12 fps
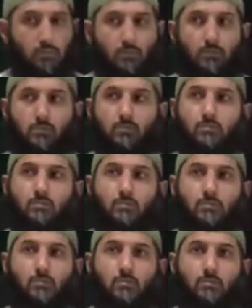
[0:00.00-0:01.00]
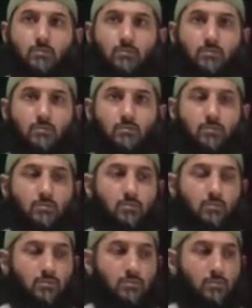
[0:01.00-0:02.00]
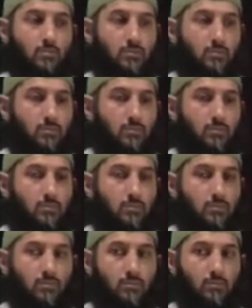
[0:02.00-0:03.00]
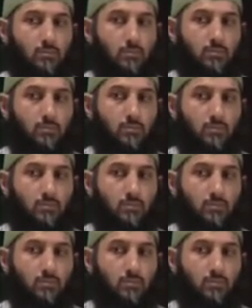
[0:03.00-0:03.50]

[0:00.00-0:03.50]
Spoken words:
[no speech]